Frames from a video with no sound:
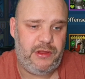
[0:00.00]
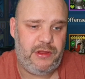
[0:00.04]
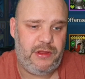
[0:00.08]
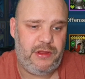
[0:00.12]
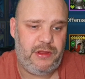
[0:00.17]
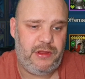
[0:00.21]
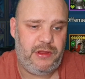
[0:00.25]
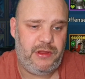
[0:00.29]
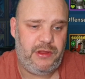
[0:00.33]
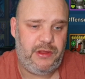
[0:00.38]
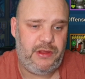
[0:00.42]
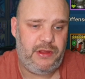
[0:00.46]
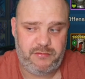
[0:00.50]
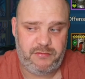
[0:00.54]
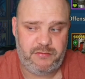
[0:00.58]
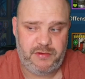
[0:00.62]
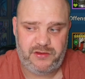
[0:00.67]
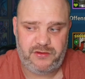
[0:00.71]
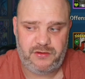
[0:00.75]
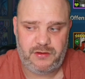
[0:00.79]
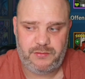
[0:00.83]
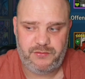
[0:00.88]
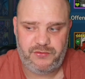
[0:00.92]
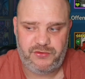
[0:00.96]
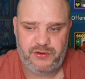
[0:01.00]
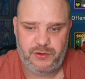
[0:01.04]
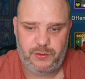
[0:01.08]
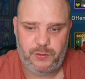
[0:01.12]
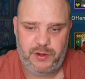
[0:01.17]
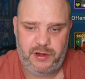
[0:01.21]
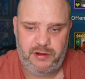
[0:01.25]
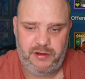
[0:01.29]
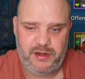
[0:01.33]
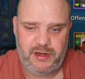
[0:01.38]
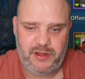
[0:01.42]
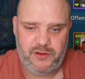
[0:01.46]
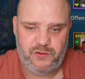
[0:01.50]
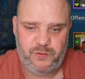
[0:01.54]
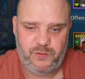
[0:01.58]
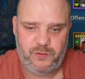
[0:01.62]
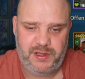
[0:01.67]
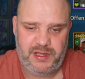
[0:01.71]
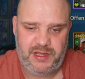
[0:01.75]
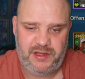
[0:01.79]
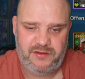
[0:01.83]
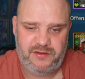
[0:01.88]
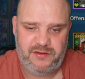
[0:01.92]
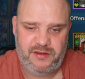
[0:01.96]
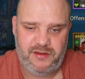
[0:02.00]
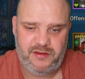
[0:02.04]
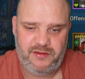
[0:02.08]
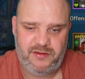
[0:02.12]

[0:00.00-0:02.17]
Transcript: is the only reason I'm still wearing those pieces,